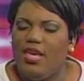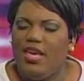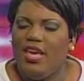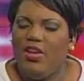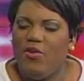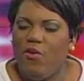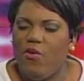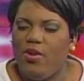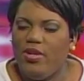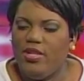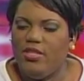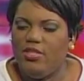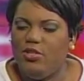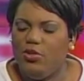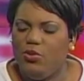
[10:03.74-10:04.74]
in order
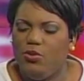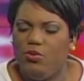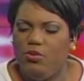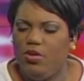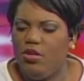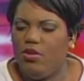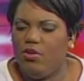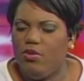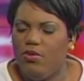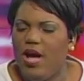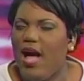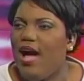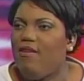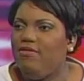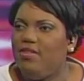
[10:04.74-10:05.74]
to, you know,
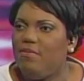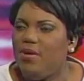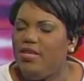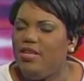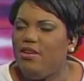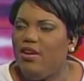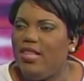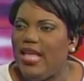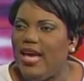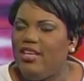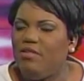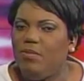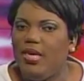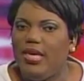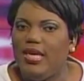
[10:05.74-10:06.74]
have somebody in our
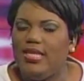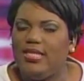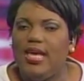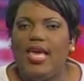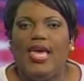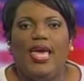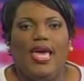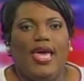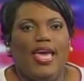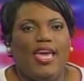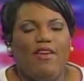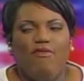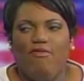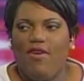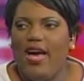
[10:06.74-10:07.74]
lives? Because
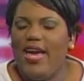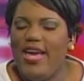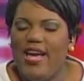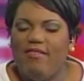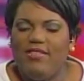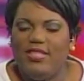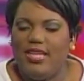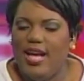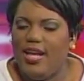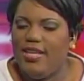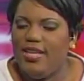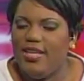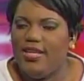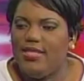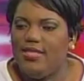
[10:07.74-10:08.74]
if I have
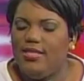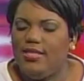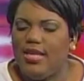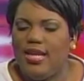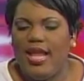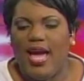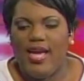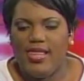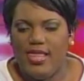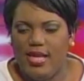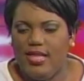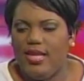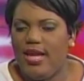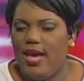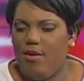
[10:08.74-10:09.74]
standards and I
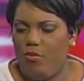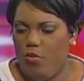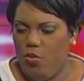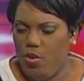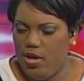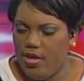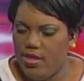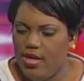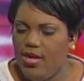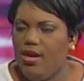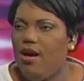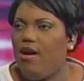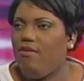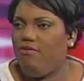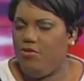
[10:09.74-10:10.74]
think that I am worthy
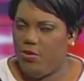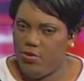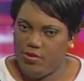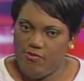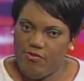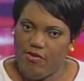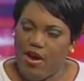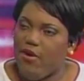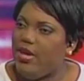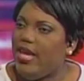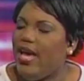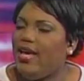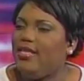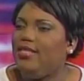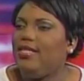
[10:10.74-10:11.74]
of those very
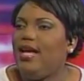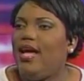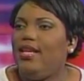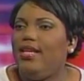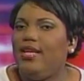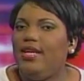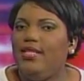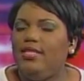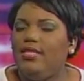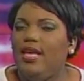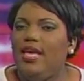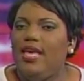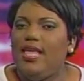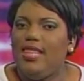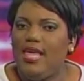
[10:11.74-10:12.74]
high standards,
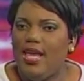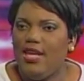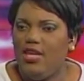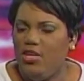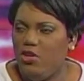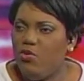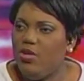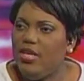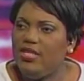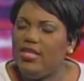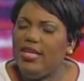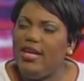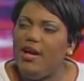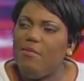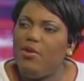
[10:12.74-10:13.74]
then you need
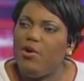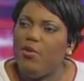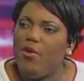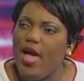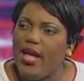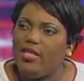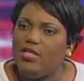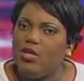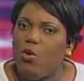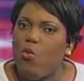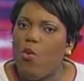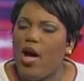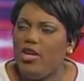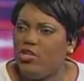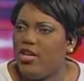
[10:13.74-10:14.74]
to come correct.
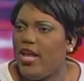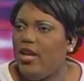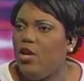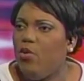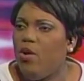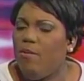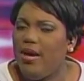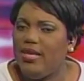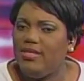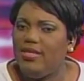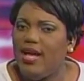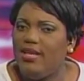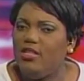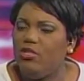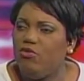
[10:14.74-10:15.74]
Why should I lower my
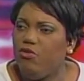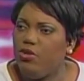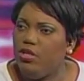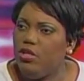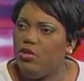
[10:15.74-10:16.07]
standards for you?